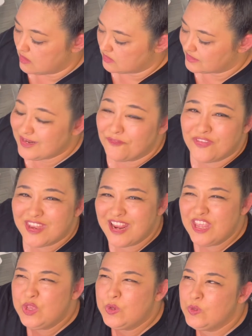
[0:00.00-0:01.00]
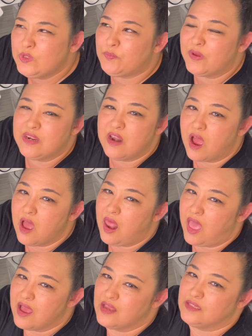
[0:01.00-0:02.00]
stuff that I use, but not
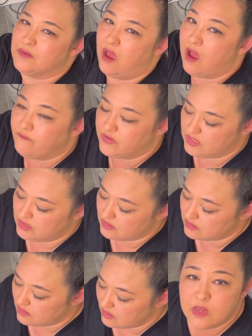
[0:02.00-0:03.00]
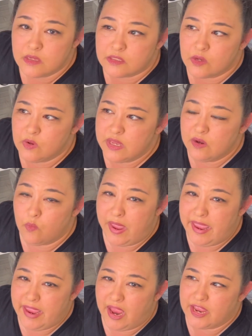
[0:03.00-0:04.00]
as often. So in a
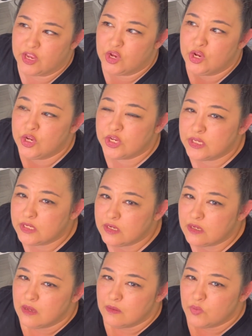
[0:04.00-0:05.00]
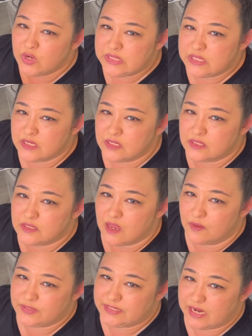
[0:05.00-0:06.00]
way I could put this
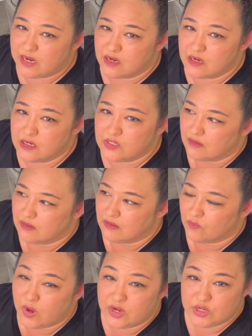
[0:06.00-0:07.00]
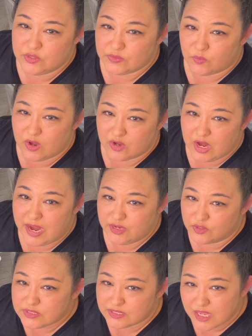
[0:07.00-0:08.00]
upstairs where I
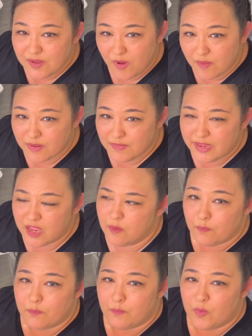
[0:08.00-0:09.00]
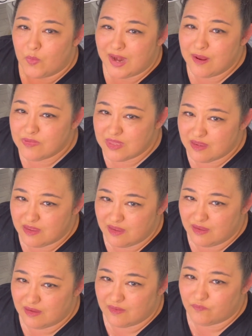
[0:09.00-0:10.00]
used to keep all my makeup. But what I'm
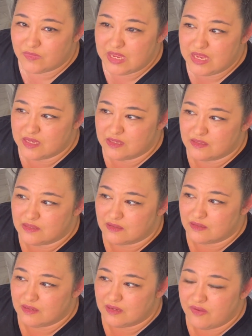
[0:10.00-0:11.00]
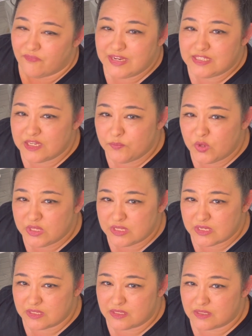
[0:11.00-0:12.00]
thinking is if I did put
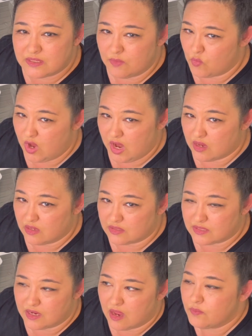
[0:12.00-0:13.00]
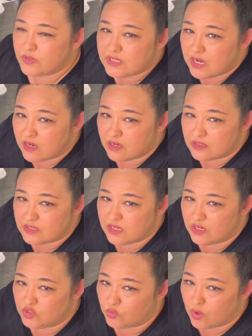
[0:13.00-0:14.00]
this somewhere else, like upstairs in
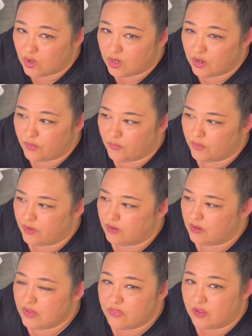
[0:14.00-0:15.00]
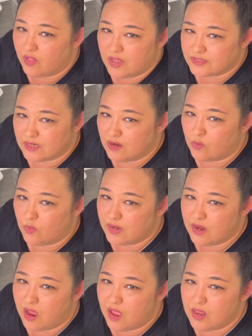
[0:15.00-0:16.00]
a drawer or in the closet or
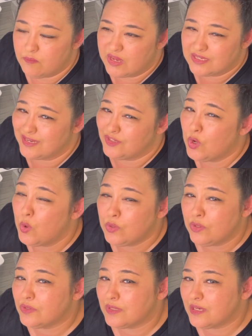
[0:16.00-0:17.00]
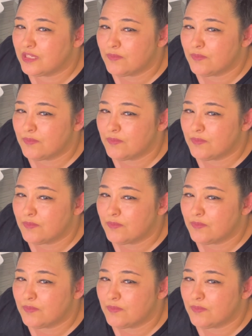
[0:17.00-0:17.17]
whatnot, because I don't use it as